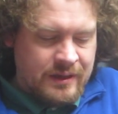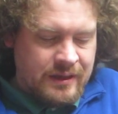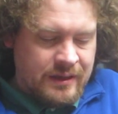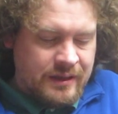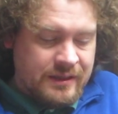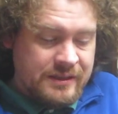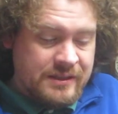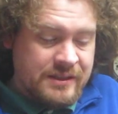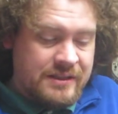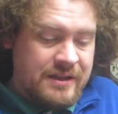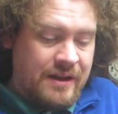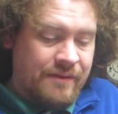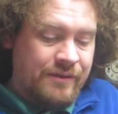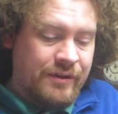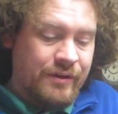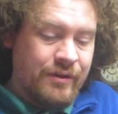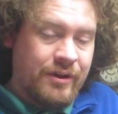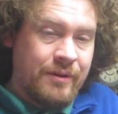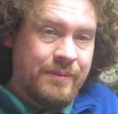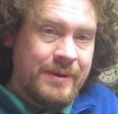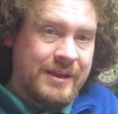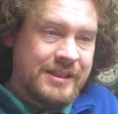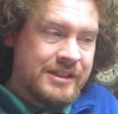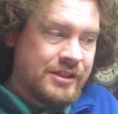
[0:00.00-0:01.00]
This is definitely
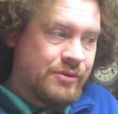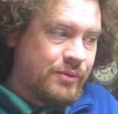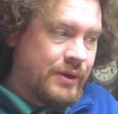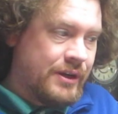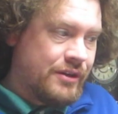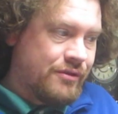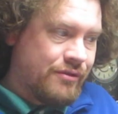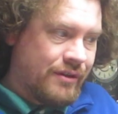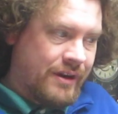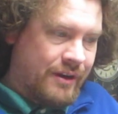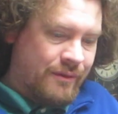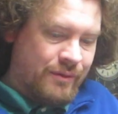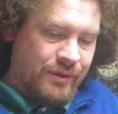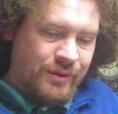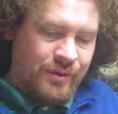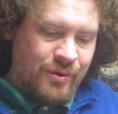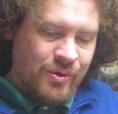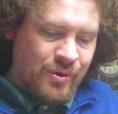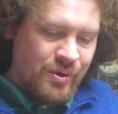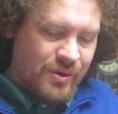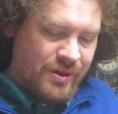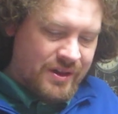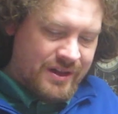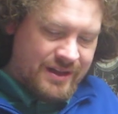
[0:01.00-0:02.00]
going to be a sweet drink with
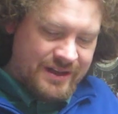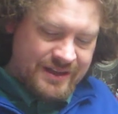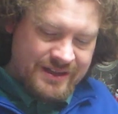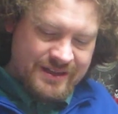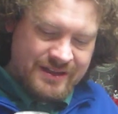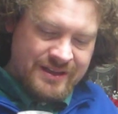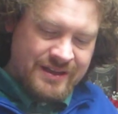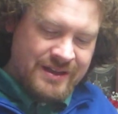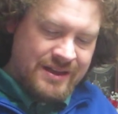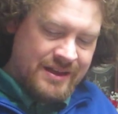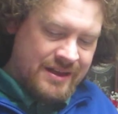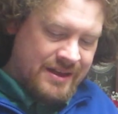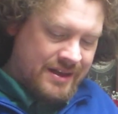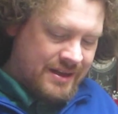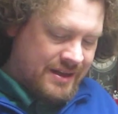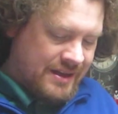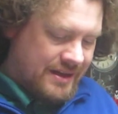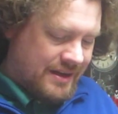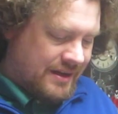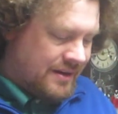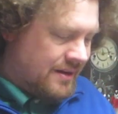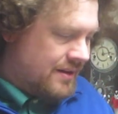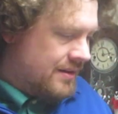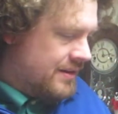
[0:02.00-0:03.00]
cola
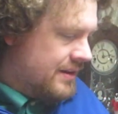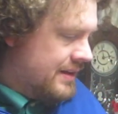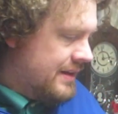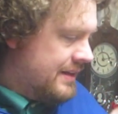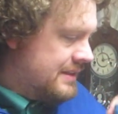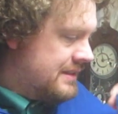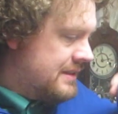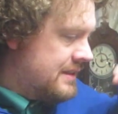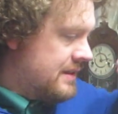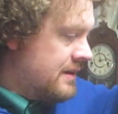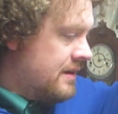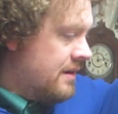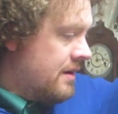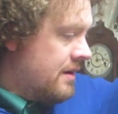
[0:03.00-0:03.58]
and all this.